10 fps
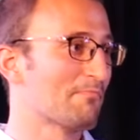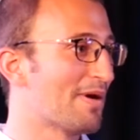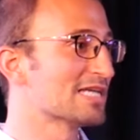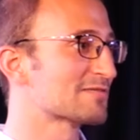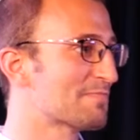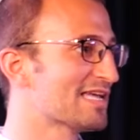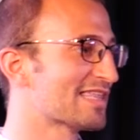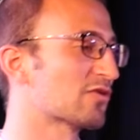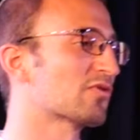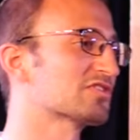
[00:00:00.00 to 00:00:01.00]
Must be
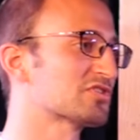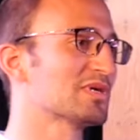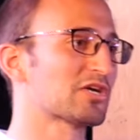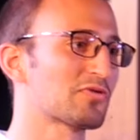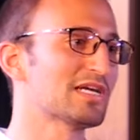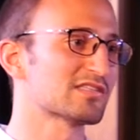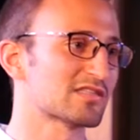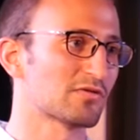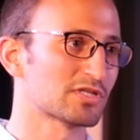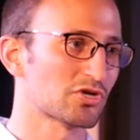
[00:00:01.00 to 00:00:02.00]
that in order to increase
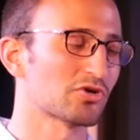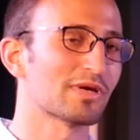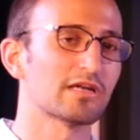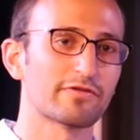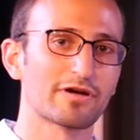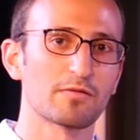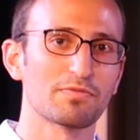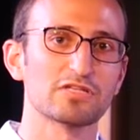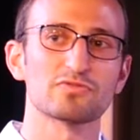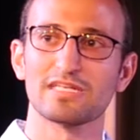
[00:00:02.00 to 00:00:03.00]
the return rate of our
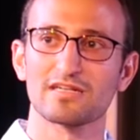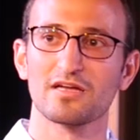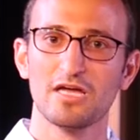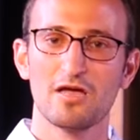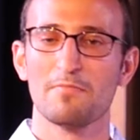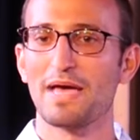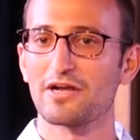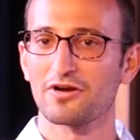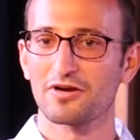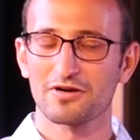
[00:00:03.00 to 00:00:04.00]
airplanes, we need a
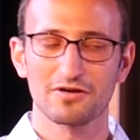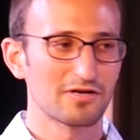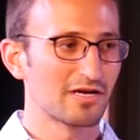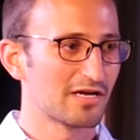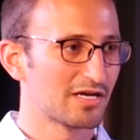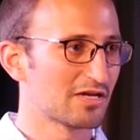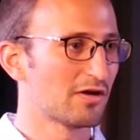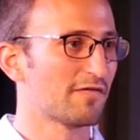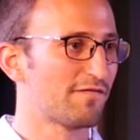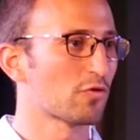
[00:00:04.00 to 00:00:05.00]
better
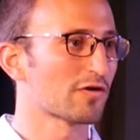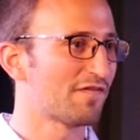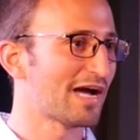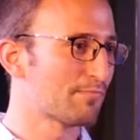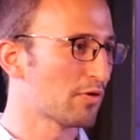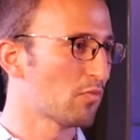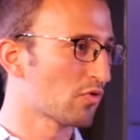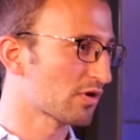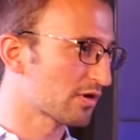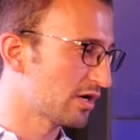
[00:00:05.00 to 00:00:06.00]
fortify and put
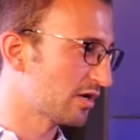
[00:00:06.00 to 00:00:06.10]
more